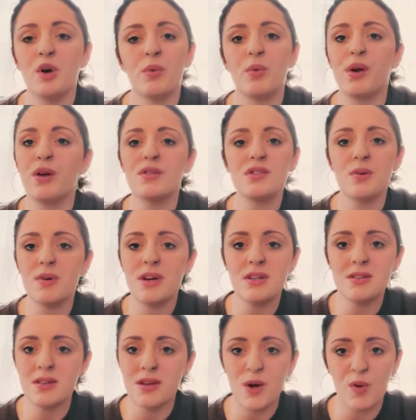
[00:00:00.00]
we are so
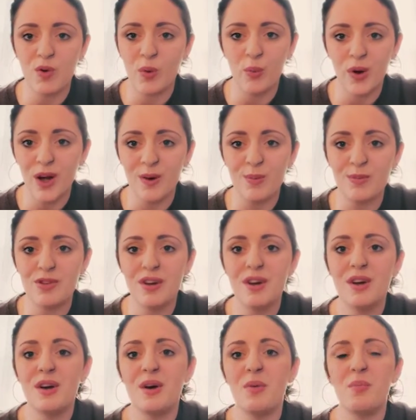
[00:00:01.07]
easily overwhelmed
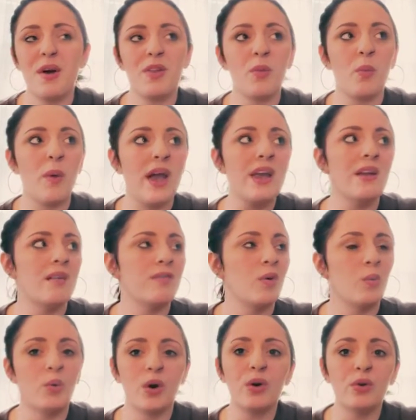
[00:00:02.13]
by the weight of the
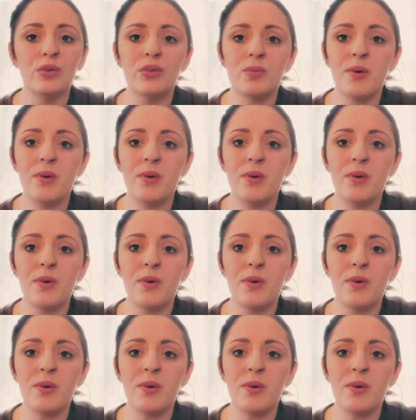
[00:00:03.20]
world,